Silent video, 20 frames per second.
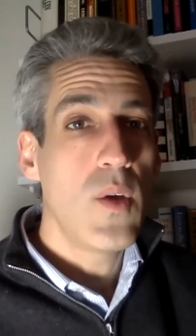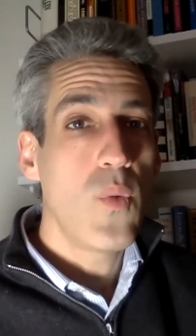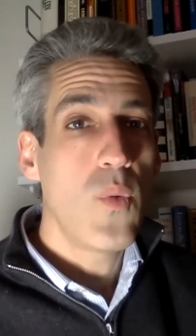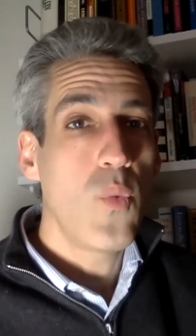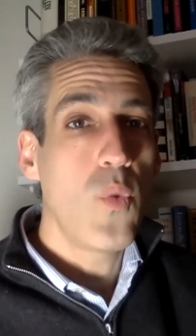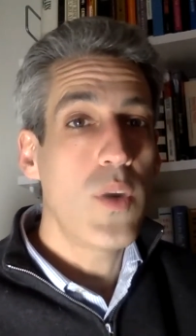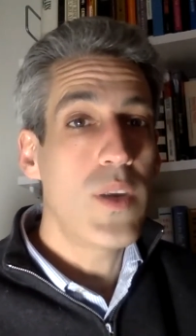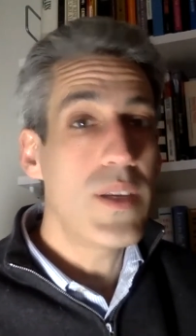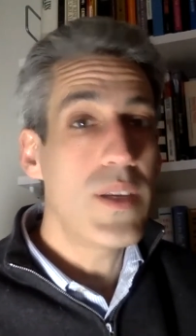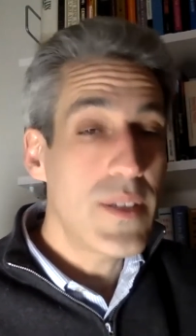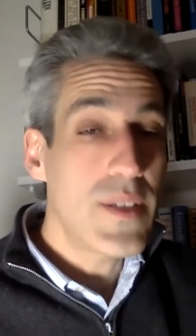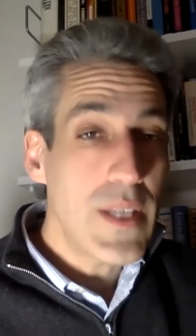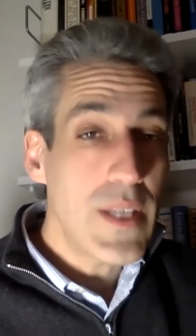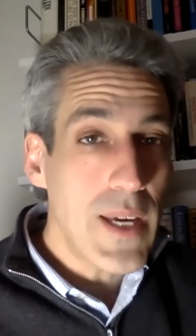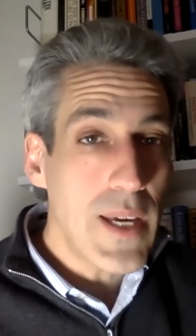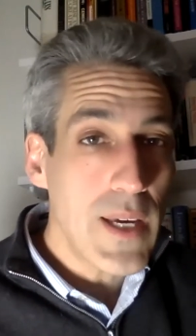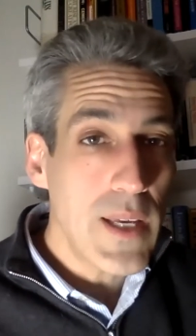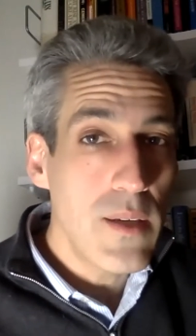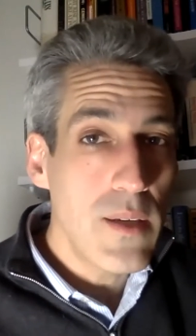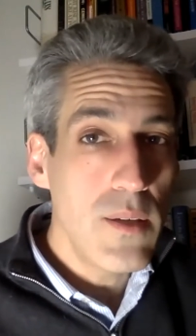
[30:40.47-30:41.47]
what it
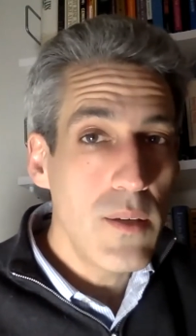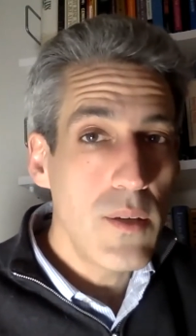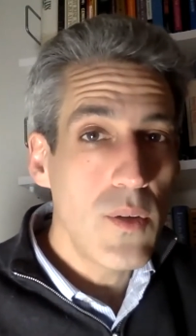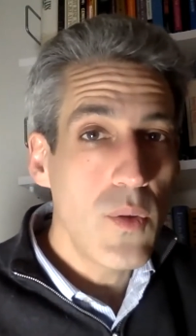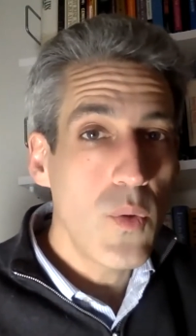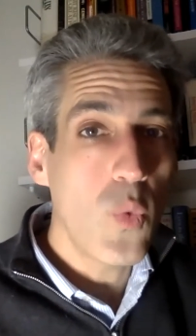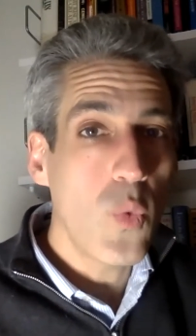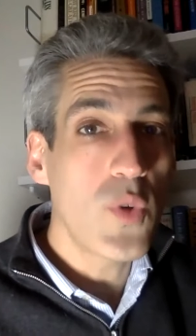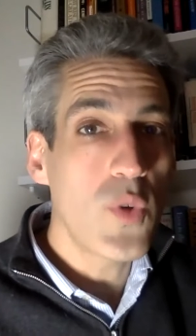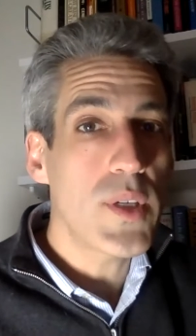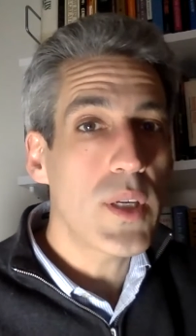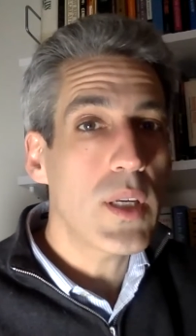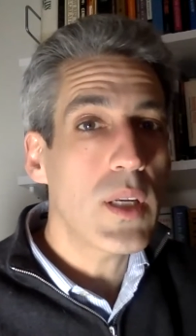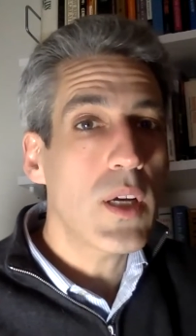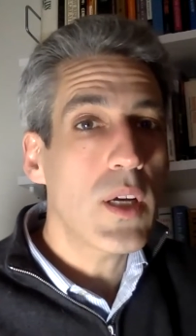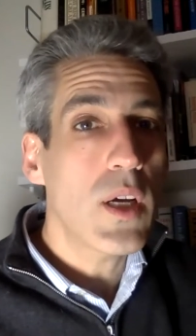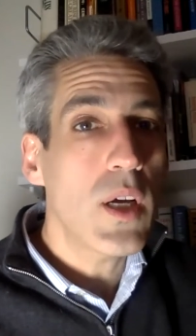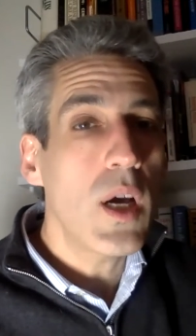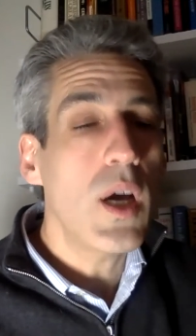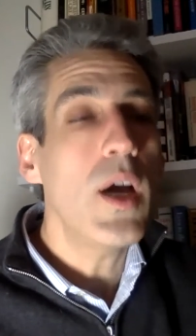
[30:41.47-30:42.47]
did was it
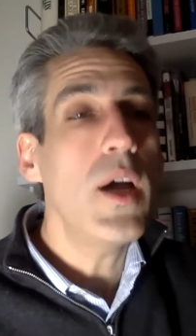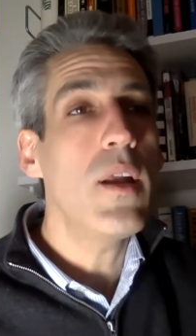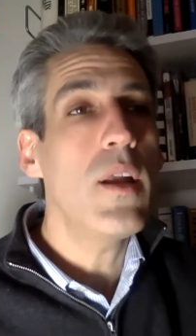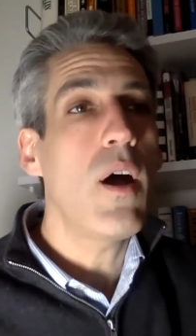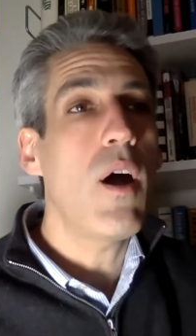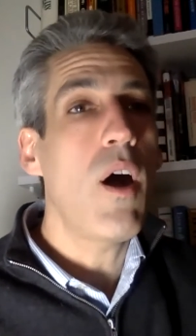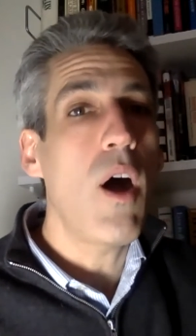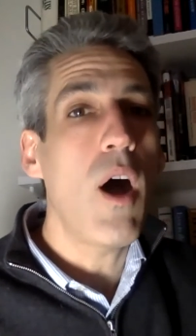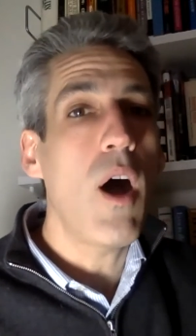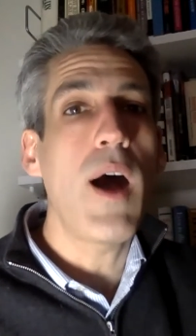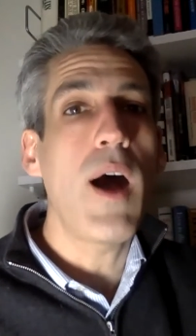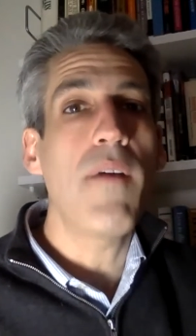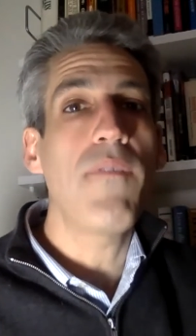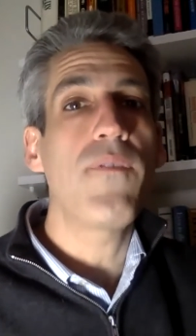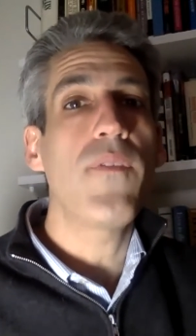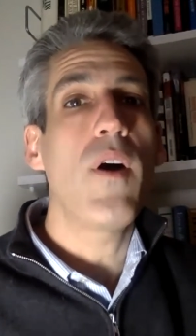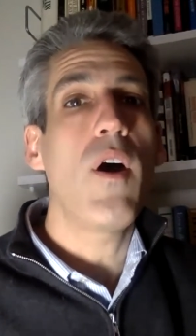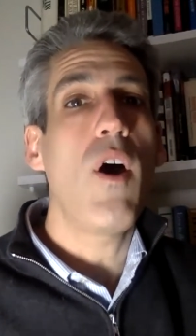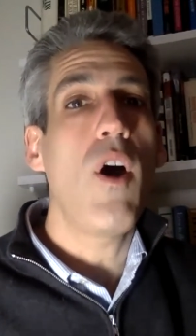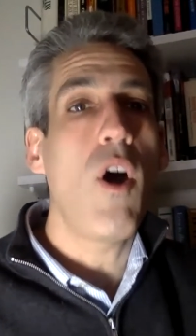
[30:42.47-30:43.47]
cut off
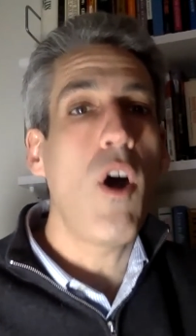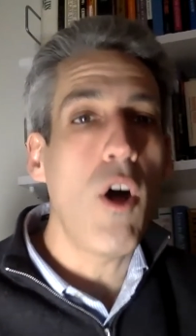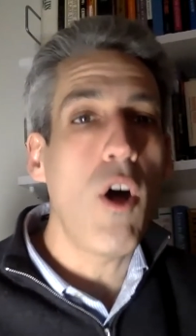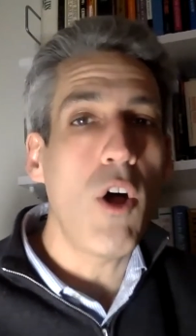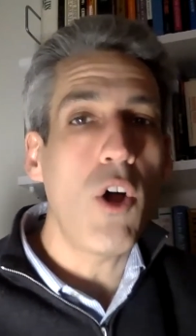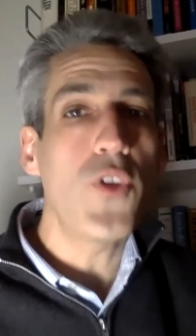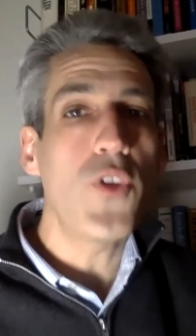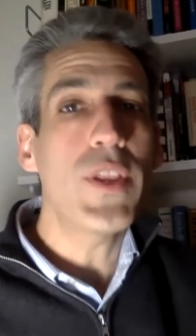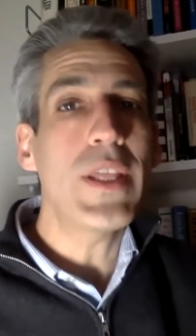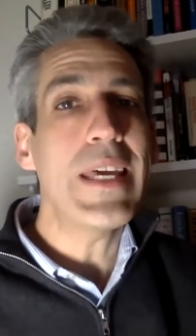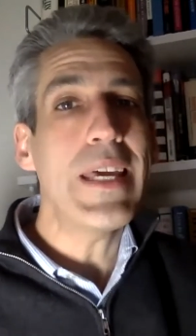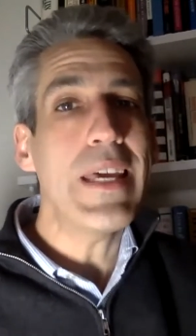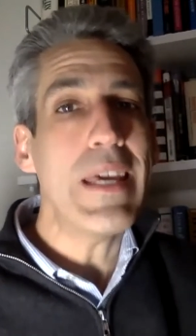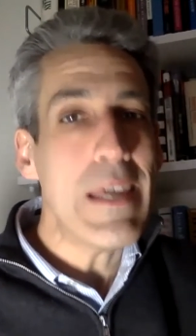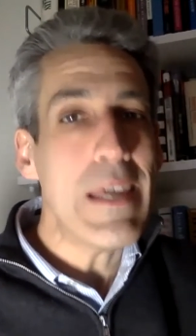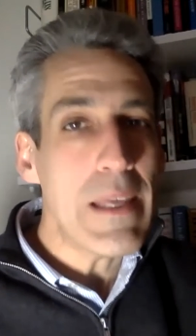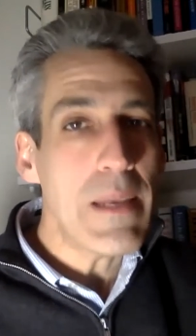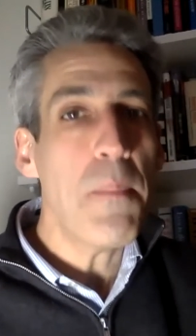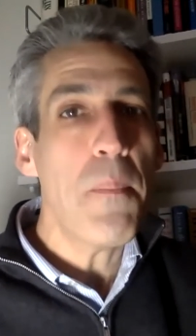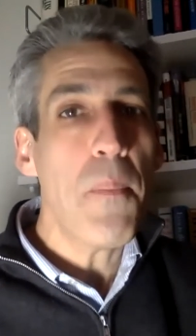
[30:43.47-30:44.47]
all the
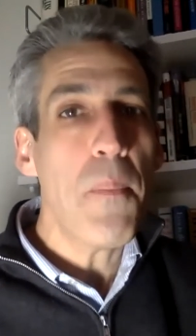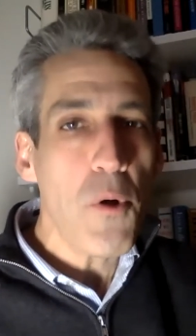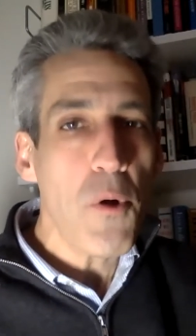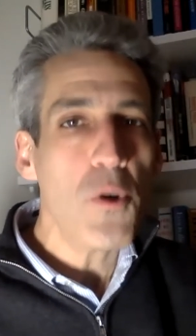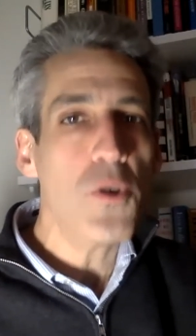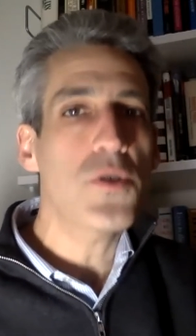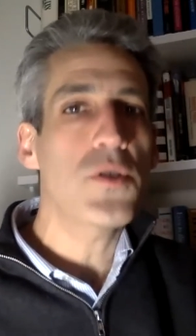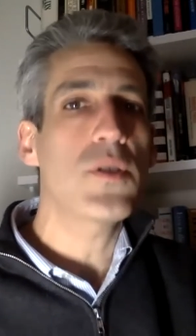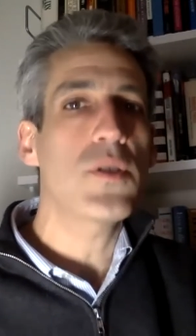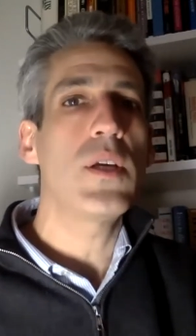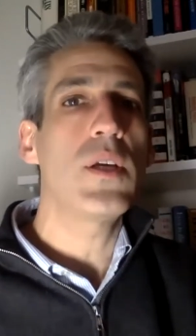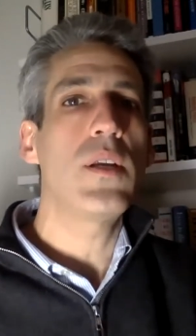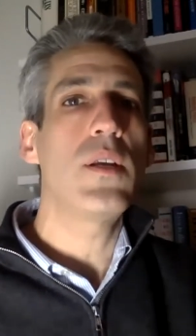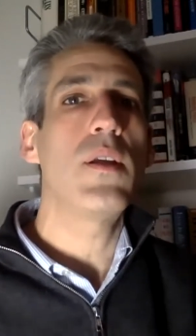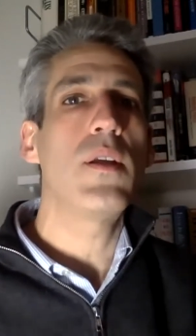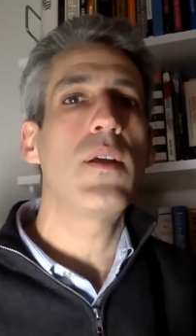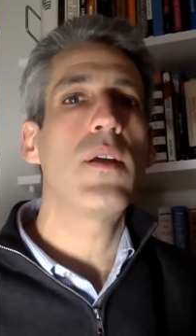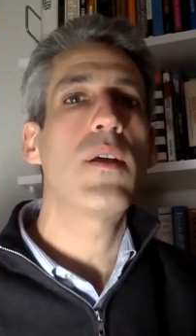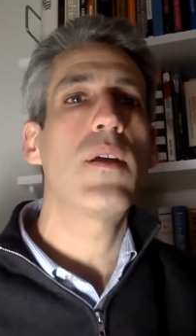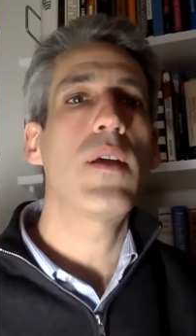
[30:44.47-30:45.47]
in-person
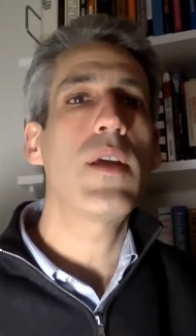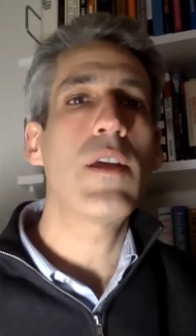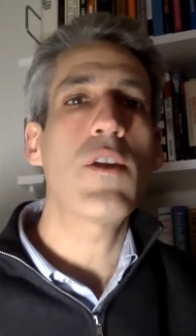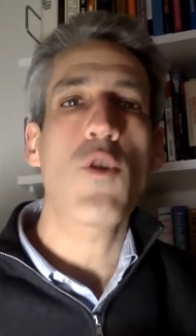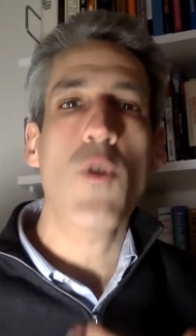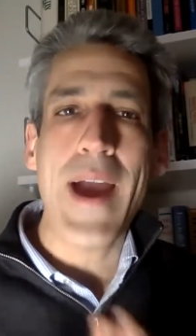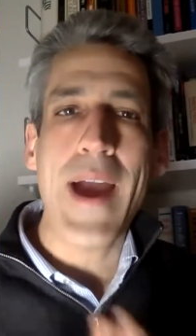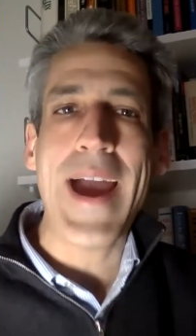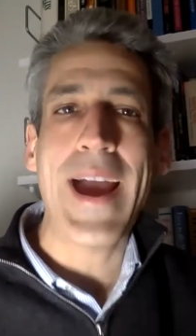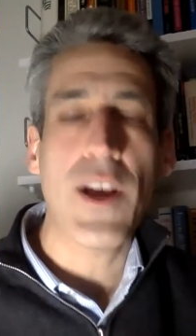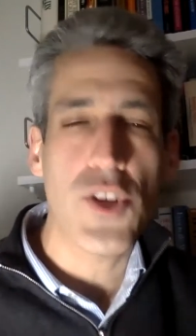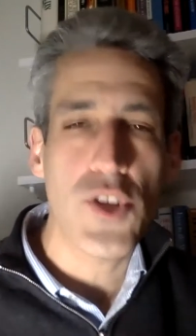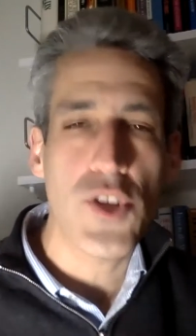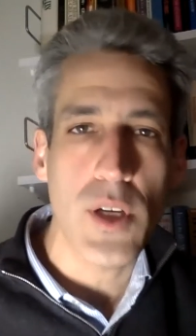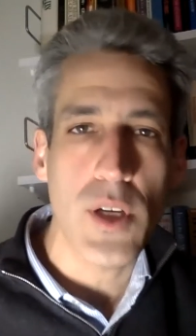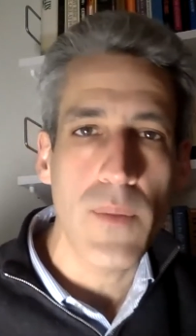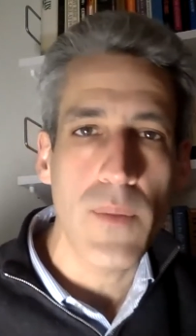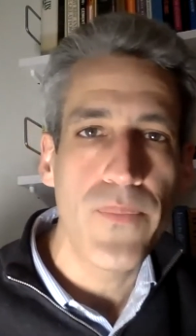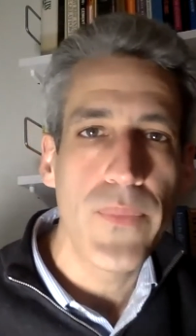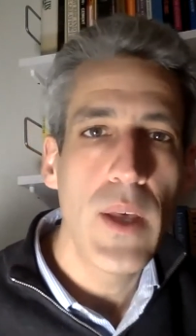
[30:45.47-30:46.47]

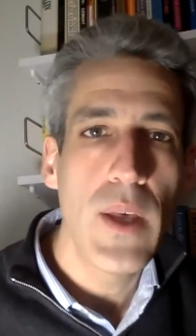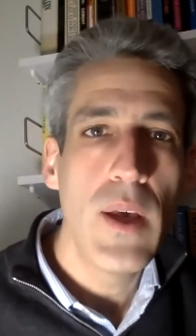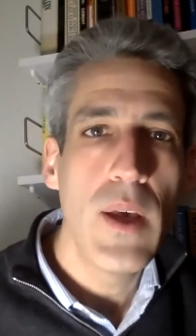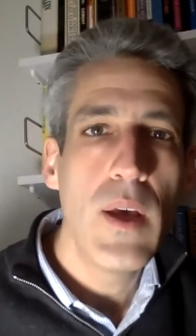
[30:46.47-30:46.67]
interaction